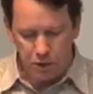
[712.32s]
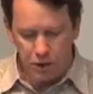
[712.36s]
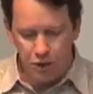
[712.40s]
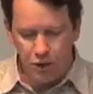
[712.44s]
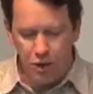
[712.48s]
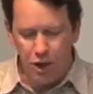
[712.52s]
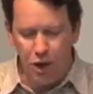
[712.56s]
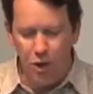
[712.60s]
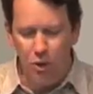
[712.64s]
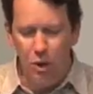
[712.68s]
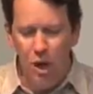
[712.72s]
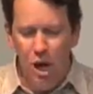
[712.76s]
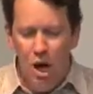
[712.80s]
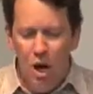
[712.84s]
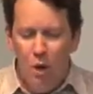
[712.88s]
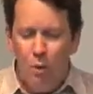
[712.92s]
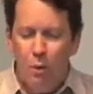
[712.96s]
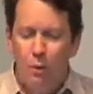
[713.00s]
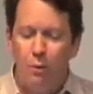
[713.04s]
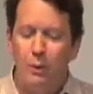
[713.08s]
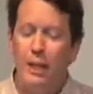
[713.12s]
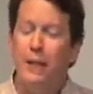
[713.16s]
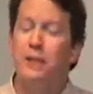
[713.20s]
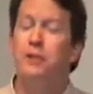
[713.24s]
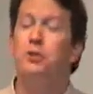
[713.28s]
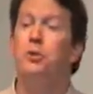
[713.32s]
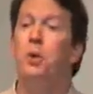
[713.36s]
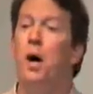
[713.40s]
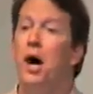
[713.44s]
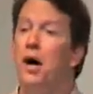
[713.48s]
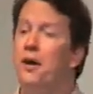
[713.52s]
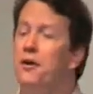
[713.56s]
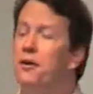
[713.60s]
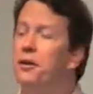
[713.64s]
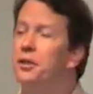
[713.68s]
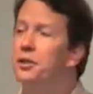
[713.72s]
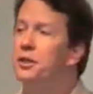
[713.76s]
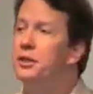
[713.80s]
So we would like to
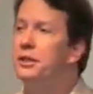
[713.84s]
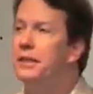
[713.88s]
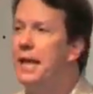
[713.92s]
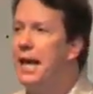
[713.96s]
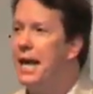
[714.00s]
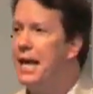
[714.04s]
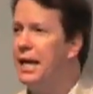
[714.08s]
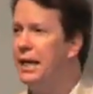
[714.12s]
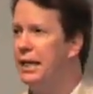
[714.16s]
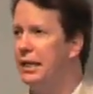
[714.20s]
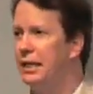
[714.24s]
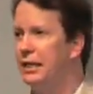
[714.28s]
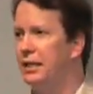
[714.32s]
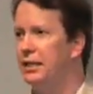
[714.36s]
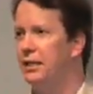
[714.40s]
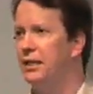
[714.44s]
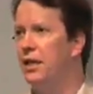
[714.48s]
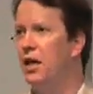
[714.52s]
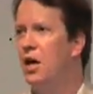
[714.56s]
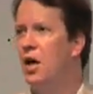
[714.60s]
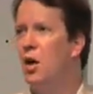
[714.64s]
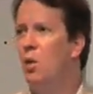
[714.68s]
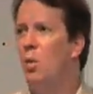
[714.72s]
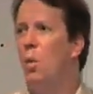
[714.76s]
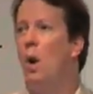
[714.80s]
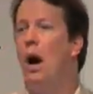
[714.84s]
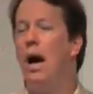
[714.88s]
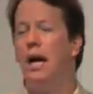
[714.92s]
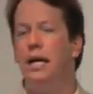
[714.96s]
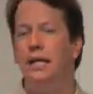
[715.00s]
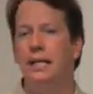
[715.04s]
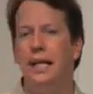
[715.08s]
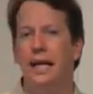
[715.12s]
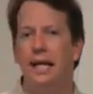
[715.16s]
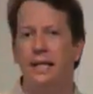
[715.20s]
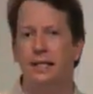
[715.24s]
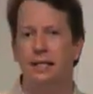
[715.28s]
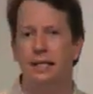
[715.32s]
understand why
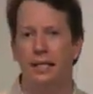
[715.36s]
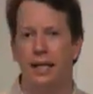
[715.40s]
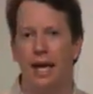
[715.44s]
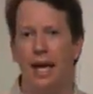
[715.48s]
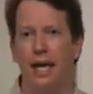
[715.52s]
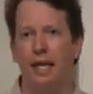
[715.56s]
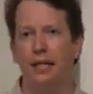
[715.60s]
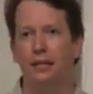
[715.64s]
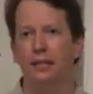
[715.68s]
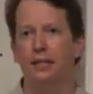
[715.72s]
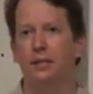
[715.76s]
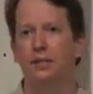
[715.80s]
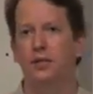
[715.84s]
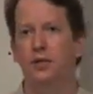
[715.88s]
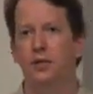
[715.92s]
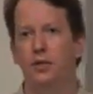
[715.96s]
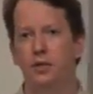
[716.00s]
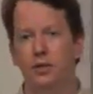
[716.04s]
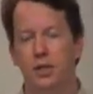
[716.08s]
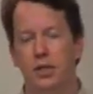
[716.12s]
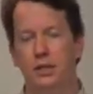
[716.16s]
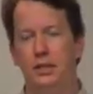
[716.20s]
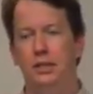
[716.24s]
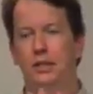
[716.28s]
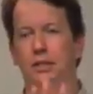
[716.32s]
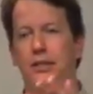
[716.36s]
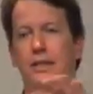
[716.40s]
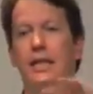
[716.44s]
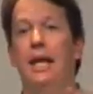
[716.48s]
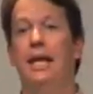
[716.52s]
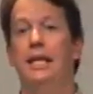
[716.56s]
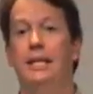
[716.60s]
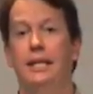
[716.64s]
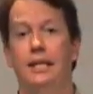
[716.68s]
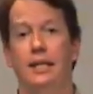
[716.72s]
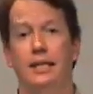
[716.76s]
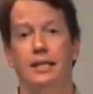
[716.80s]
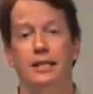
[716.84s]
that is the case. You can just
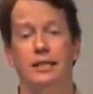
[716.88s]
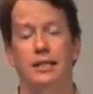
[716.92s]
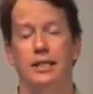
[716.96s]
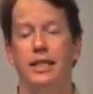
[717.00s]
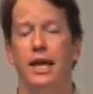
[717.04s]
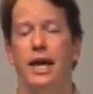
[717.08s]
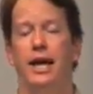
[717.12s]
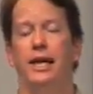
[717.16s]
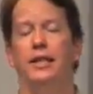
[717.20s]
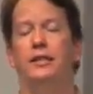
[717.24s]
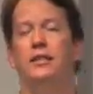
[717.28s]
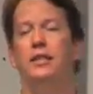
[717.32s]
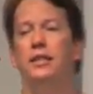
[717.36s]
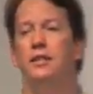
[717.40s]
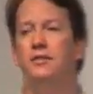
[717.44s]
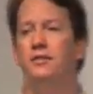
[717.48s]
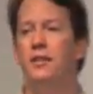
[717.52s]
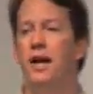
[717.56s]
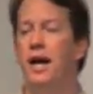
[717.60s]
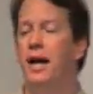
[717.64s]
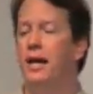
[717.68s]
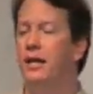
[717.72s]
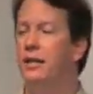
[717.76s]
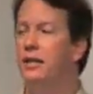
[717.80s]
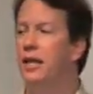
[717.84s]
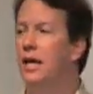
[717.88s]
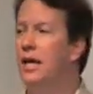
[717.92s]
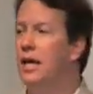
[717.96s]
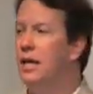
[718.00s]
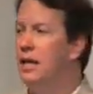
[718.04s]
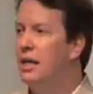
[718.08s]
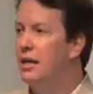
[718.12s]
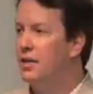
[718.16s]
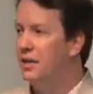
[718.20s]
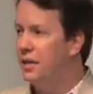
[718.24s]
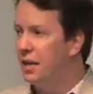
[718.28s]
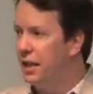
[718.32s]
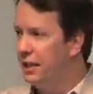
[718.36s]
say that it is the case, and in fact,
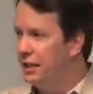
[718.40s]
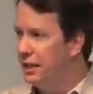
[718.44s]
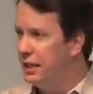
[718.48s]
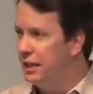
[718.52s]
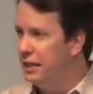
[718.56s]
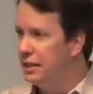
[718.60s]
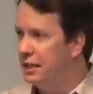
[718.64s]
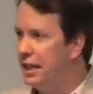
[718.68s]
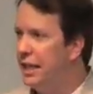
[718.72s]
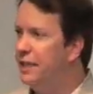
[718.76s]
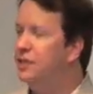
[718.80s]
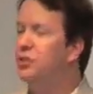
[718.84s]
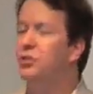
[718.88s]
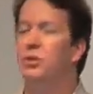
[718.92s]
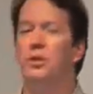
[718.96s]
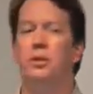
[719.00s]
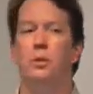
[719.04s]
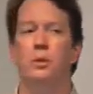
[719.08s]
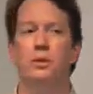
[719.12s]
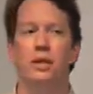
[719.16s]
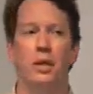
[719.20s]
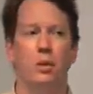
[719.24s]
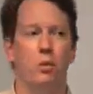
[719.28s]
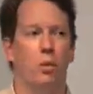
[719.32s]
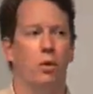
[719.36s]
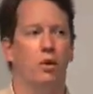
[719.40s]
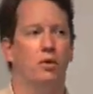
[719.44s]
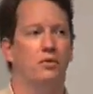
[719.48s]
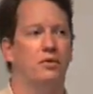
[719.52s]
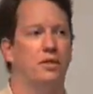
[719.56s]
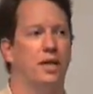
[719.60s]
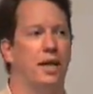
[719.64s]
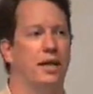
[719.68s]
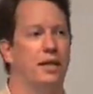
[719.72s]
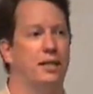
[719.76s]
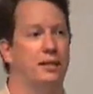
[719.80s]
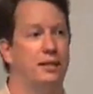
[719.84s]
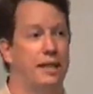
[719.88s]
in the 19th century, what they would have
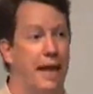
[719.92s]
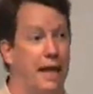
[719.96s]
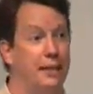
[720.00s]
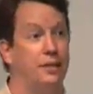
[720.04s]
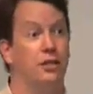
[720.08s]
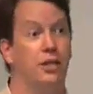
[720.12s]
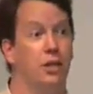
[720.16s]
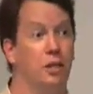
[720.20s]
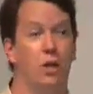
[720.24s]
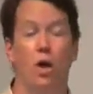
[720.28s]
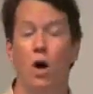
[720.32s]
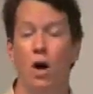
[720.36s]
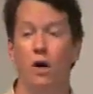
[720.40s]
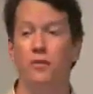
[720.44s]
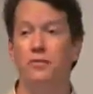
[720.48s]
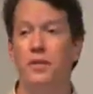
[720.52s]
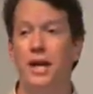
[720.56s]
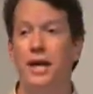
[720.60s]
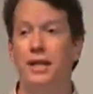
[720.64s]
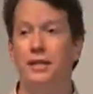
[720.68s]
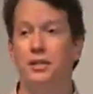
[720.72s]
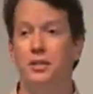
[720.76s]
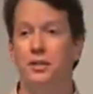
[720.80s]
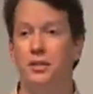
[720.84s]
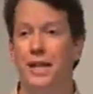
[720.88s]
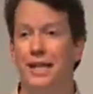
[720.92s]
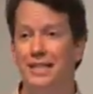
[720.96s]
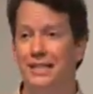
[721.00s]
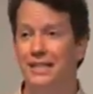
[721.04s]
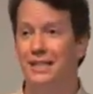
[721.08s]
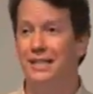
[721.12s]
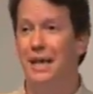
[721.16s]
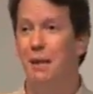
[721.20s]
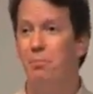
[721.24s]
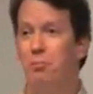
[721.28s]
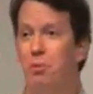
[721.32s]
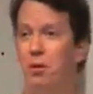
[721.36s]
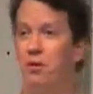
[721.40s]
said is that's a law of nature. That's
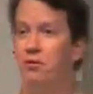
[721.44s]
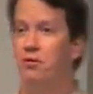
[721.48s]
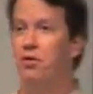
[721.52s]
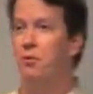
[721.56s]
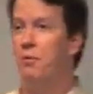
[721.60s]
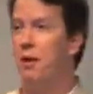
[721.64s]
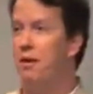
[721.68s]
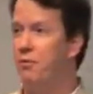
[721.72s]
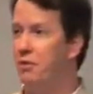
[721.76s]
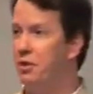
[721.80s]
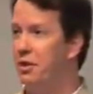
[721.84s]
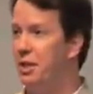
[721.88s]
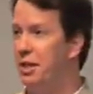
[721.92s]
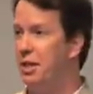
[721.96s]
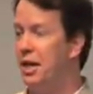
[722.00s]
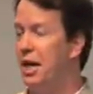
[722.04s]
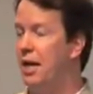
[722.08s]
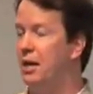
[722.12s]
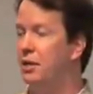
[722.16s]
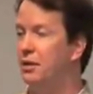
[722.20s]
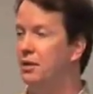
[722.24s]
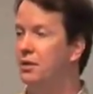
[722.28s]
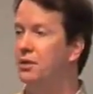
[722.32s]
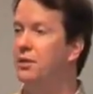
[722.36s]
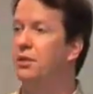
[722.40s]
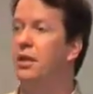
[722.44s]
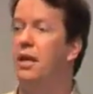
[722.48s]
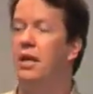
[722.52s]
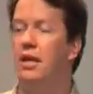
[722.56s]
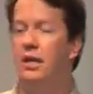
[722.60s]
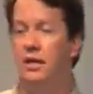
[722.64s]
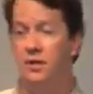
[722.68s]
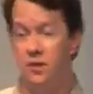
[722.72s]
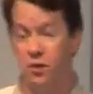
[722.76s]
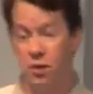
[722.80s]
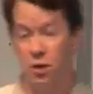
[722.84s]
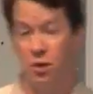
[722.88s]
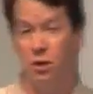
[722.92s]
separate from everything else
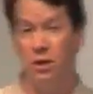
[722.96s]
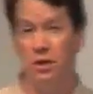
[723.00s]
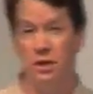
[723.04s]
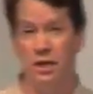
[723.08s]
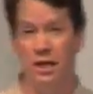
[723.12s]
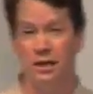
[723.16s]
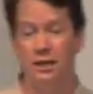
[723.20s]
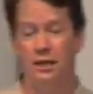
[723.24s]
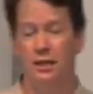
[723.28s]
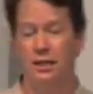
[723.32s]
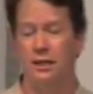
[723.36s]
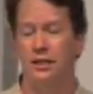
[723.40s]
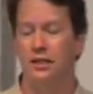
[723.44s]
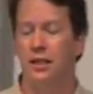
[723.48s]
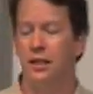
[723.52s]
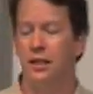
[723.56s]
in the early 19th